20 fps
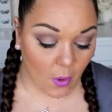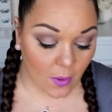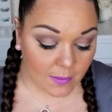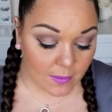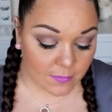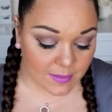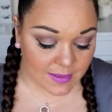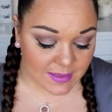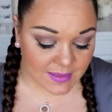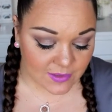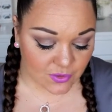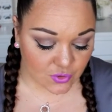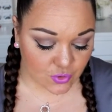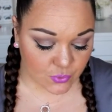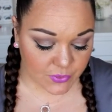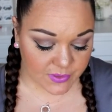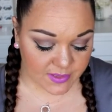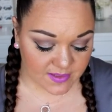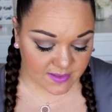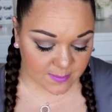I really
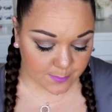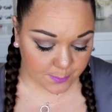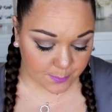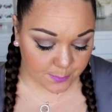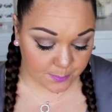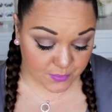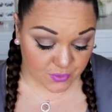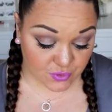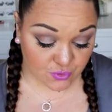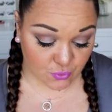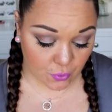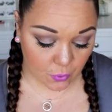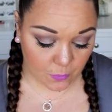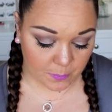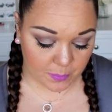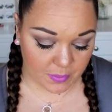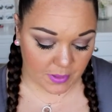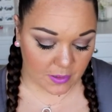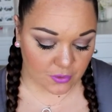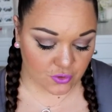enjoy its
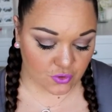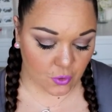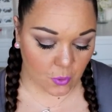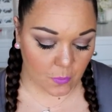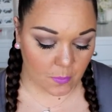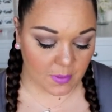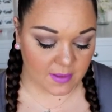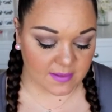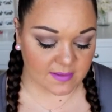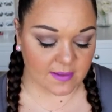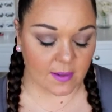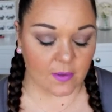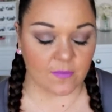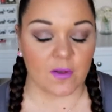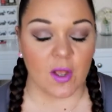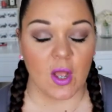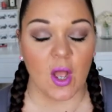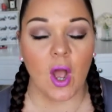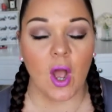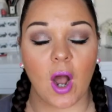strong blush on myself.